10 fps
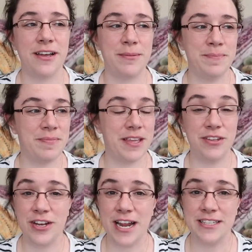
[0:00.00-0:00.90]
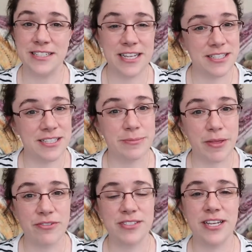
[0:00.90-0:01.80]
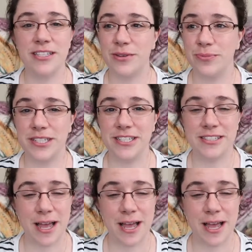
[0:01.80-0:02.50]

In the United States, it's Mother's Day, so please,